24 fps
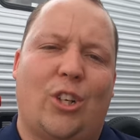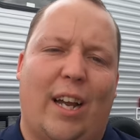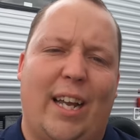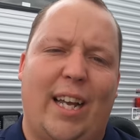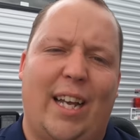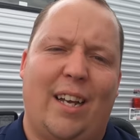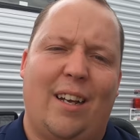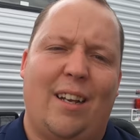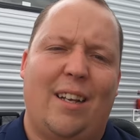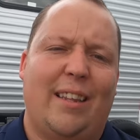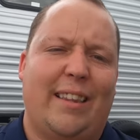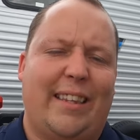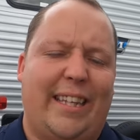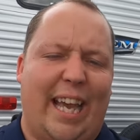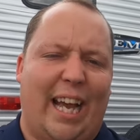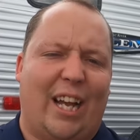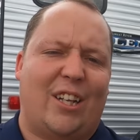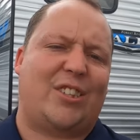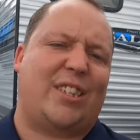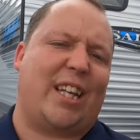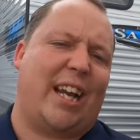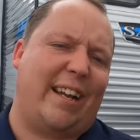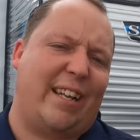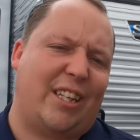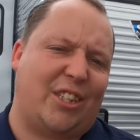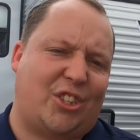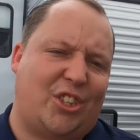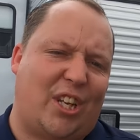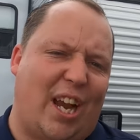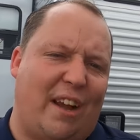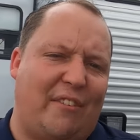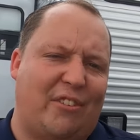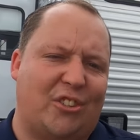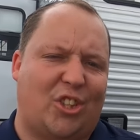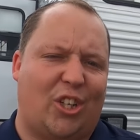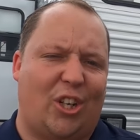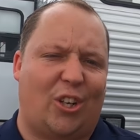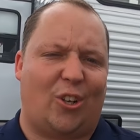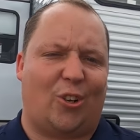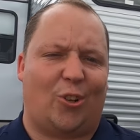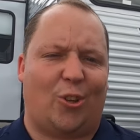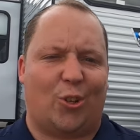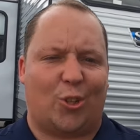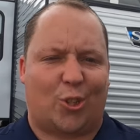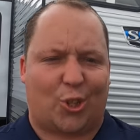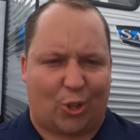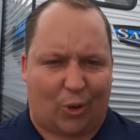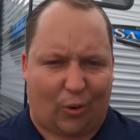Andrea, the outside of this travel
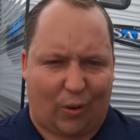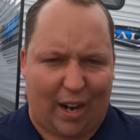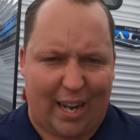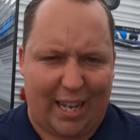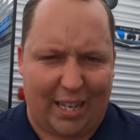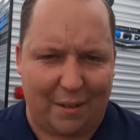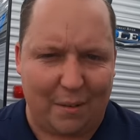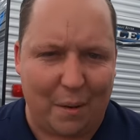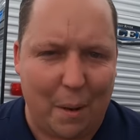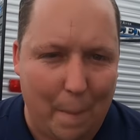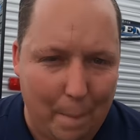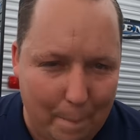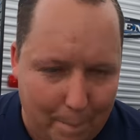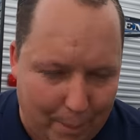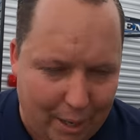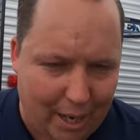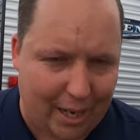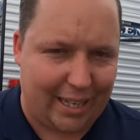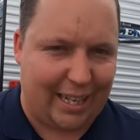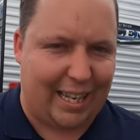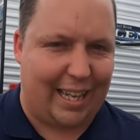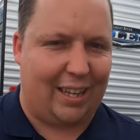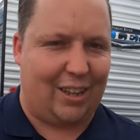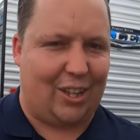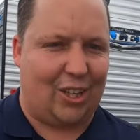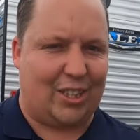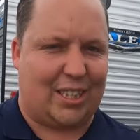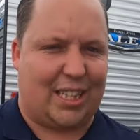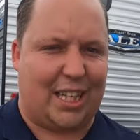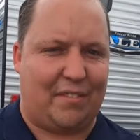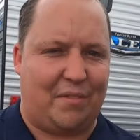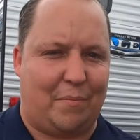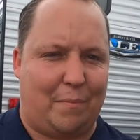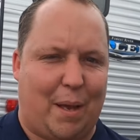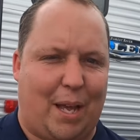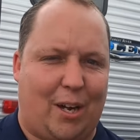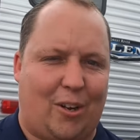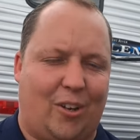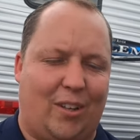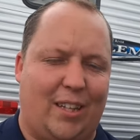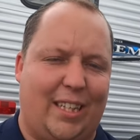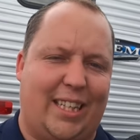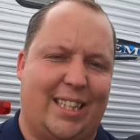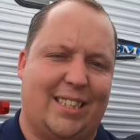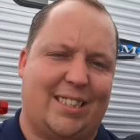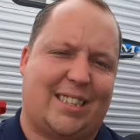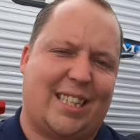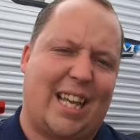trailer looks great, but it looks even better
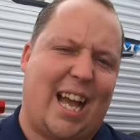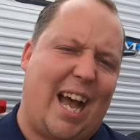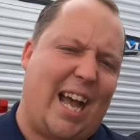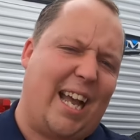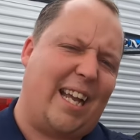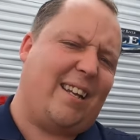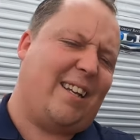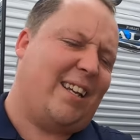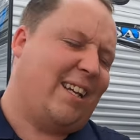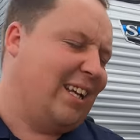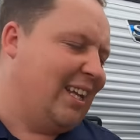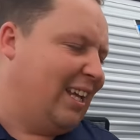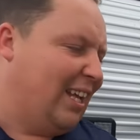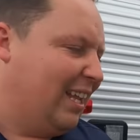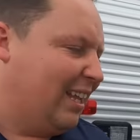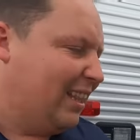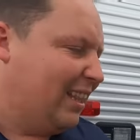on the inside.